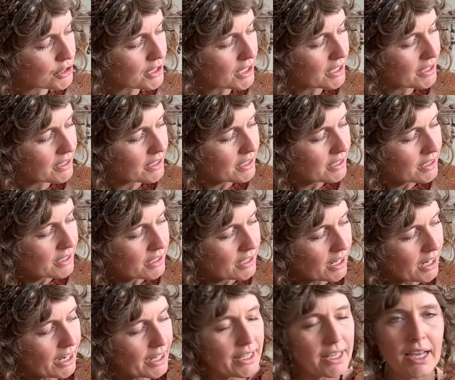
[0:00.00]
and
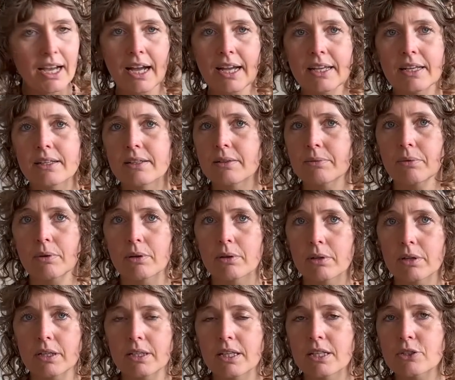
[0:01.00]

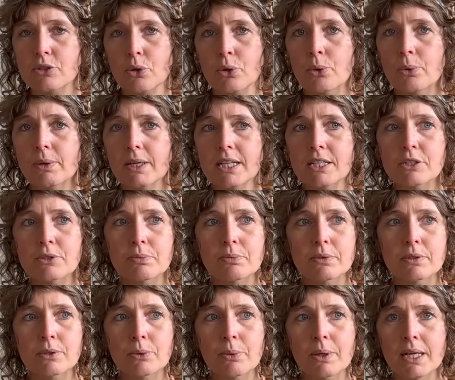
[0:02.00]
it's always
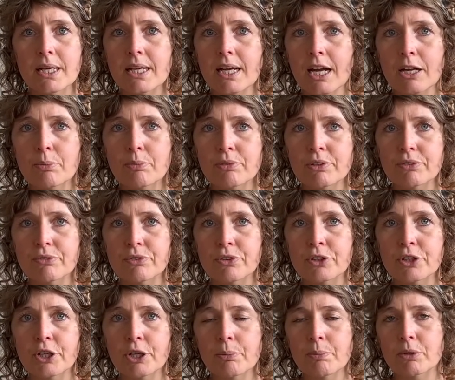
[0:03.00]
the way I
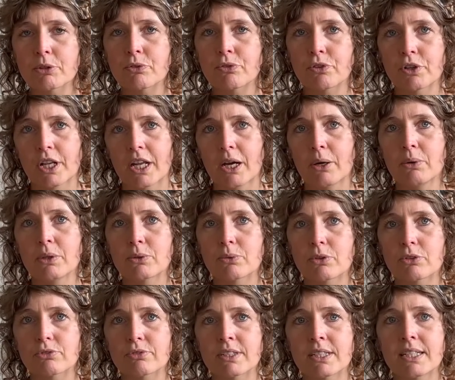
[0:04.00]
prefer, but for now it
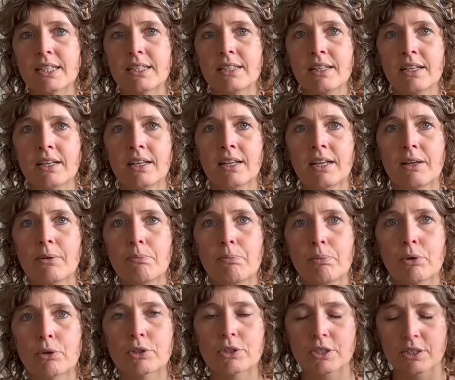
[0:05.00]
was really
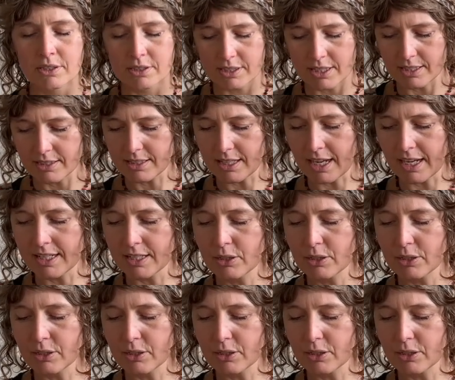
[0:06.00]
important that I